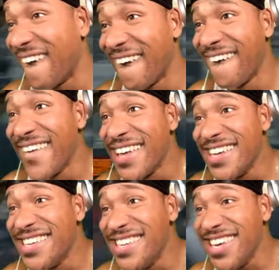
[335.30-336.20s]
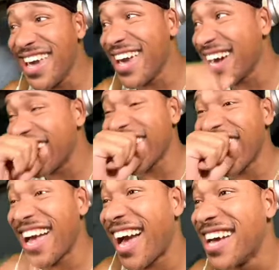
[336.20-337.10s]
Games yeah. From 2 for
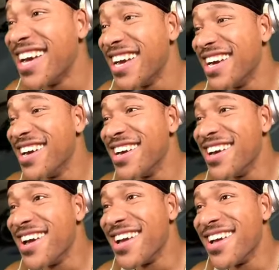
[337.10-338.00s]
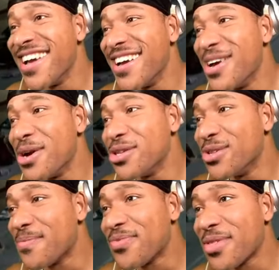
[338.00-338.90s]
18, last 14, 11 for
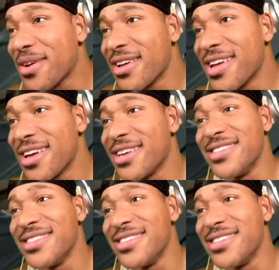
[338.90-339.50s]
54.